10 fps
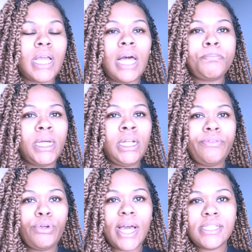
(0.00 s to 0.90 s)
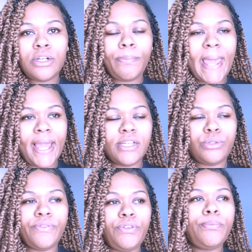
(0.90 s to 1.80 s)
I'm going to give you guys a little back
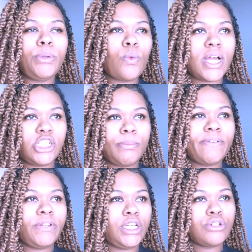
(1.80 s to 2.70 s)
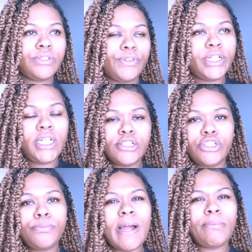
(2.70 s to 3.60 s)
history. If you've been watching my videos for years,
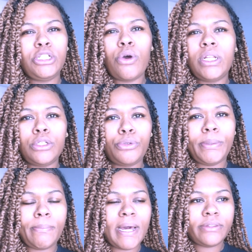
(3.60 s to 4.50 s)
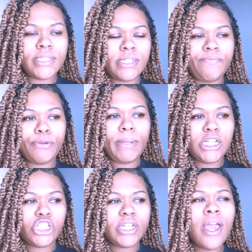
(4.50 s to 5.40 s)
you probably know a little bit about this
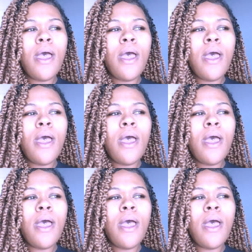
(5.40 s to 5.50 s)
information.